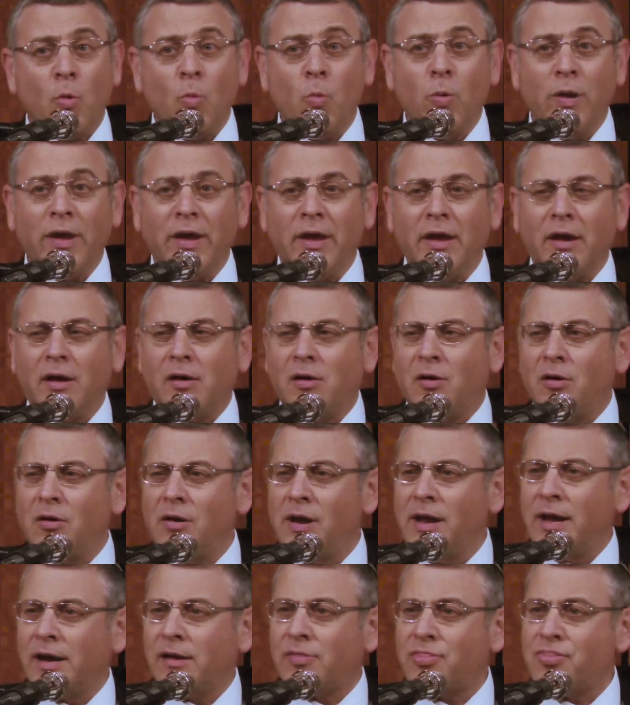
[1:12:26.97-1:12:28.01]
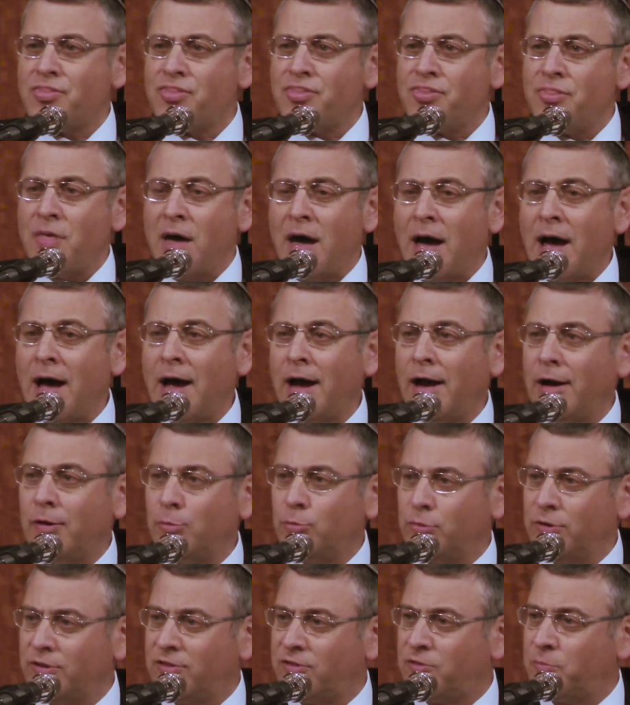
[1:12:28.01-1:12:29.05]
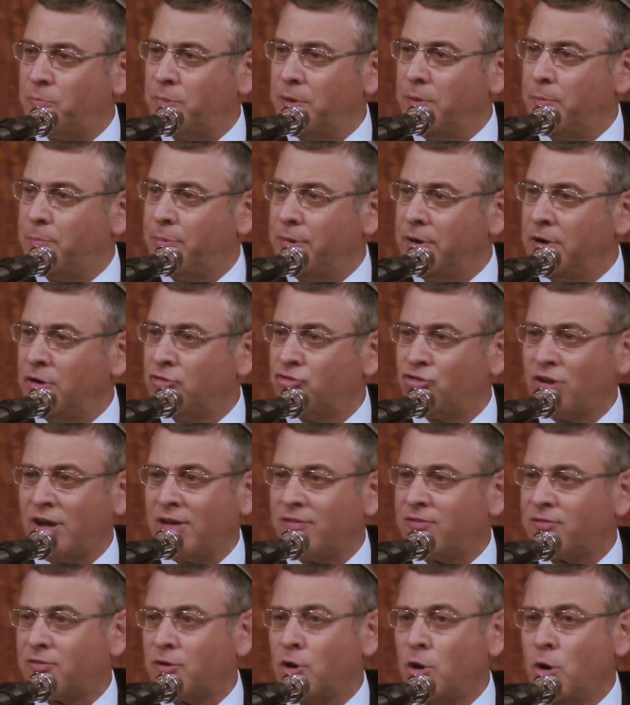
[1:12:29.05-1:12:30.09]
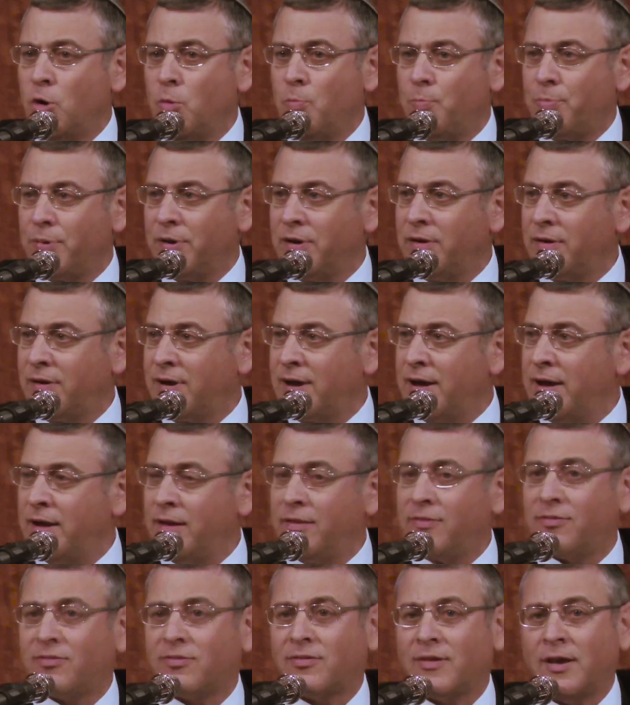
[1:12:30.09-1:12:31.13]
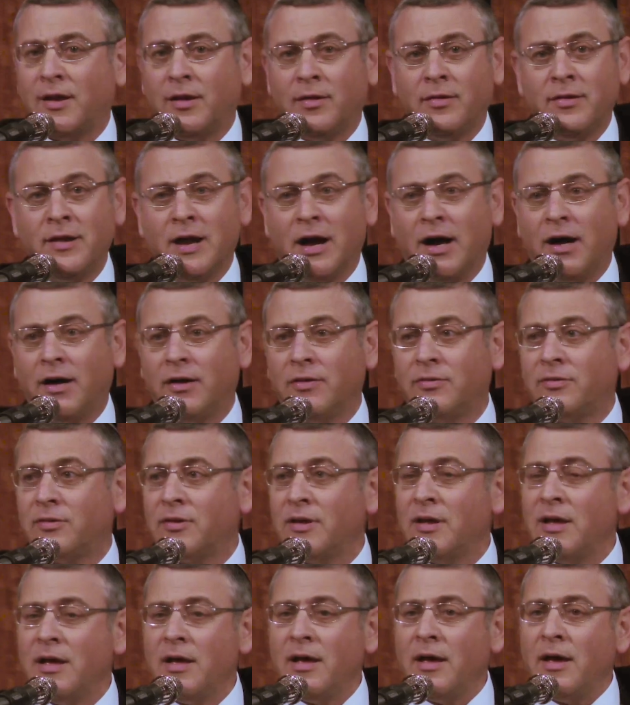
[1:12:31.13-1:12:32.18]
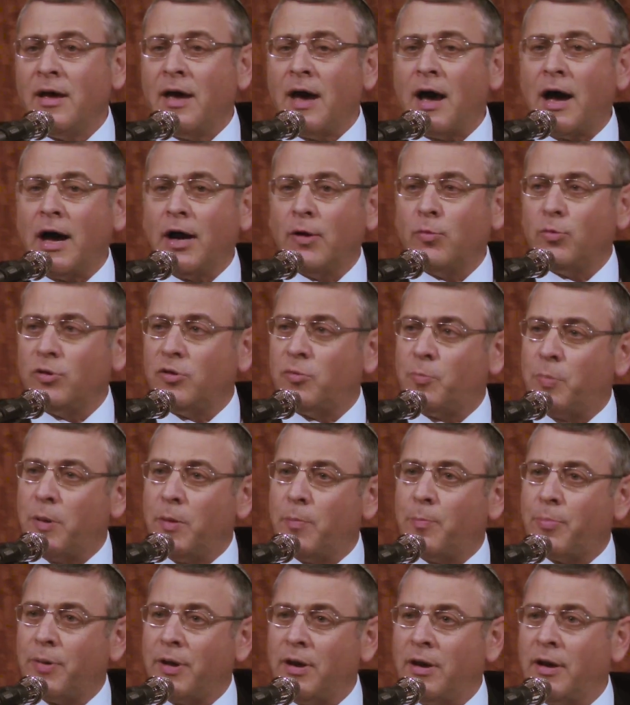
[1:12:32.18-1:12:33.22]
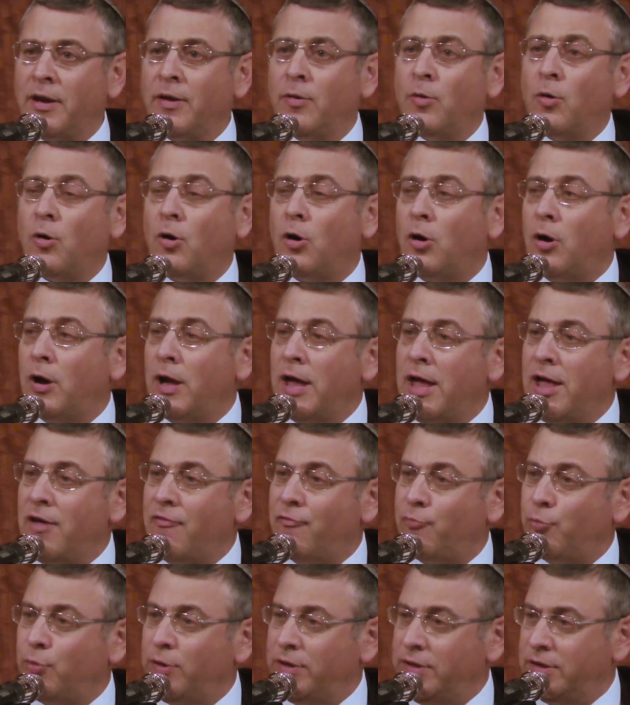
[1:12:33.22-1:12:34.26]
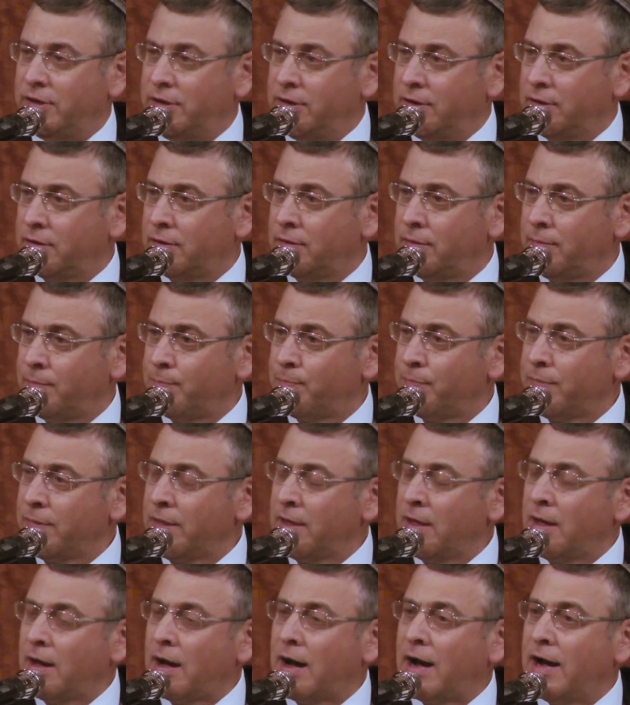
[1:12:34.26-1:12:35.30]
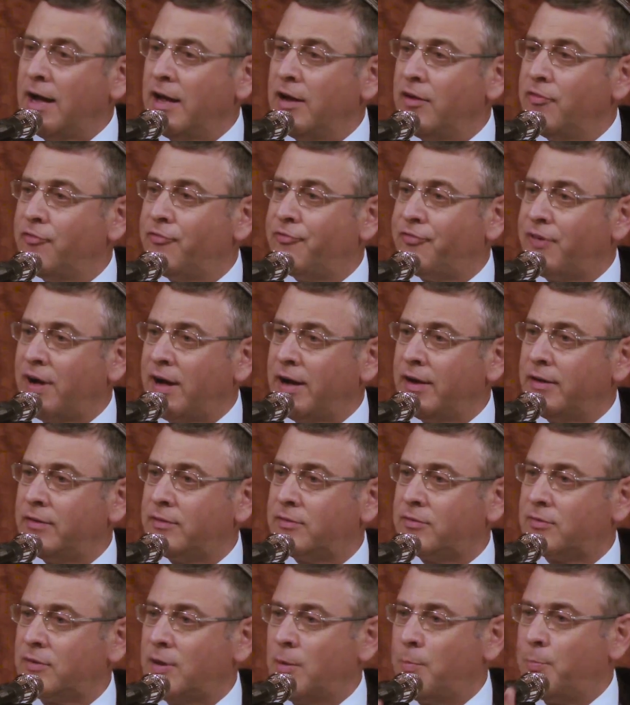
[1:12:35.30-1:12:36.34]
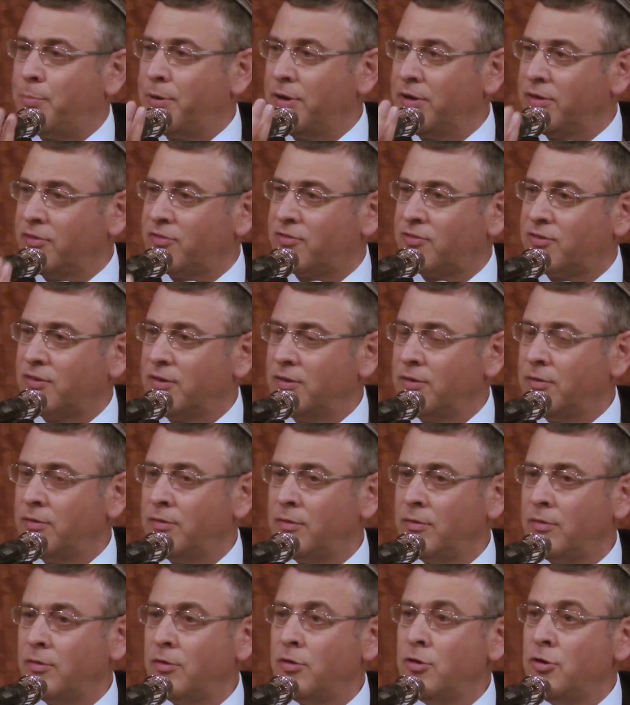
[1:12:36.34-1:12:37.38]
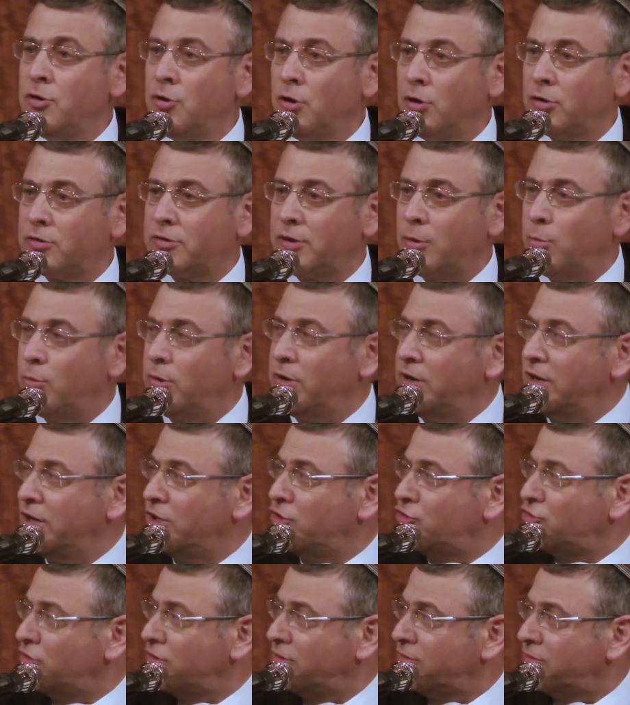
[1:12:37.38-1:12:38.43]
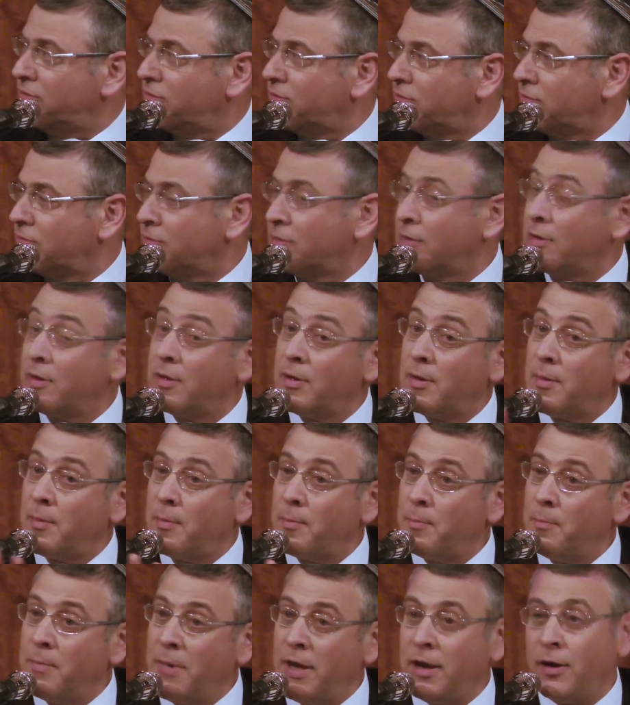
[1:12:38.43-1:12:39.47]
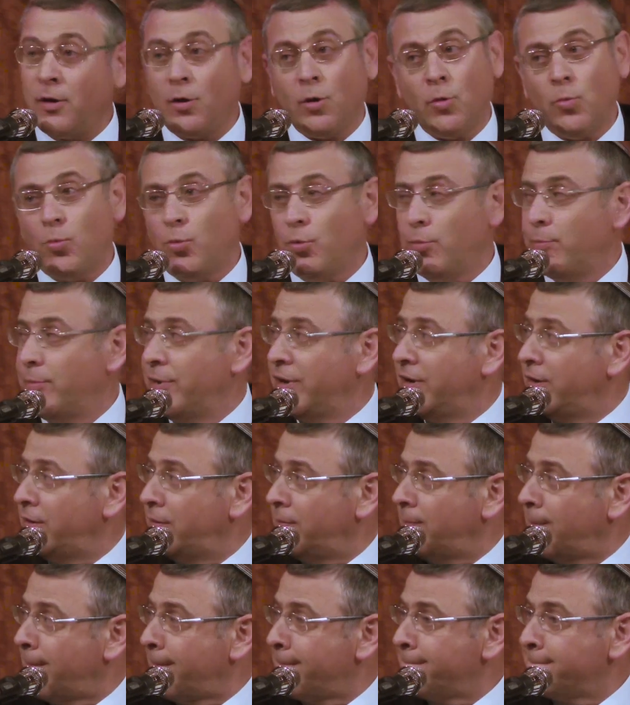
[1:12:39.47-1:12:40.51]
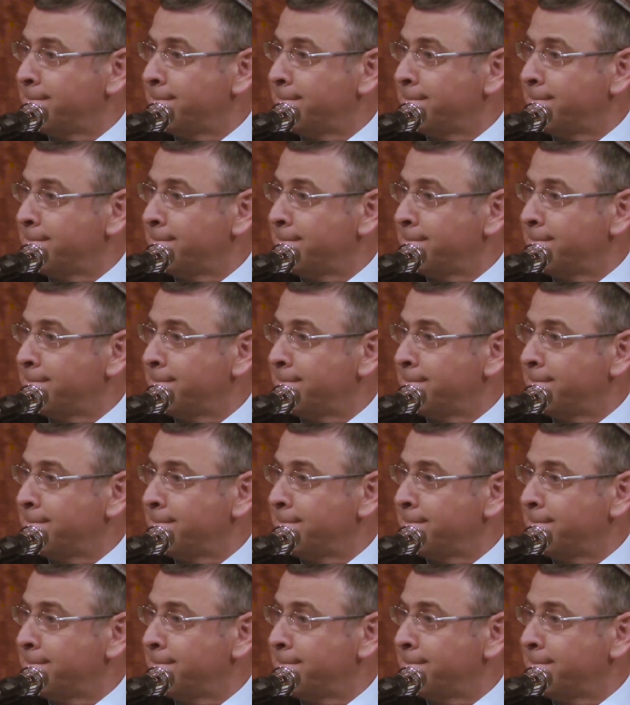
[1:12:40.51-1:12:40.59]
we collect hundreds of people, just open gates and yard, hundreds of people, and every year I invite a person, not a religious, man or woman,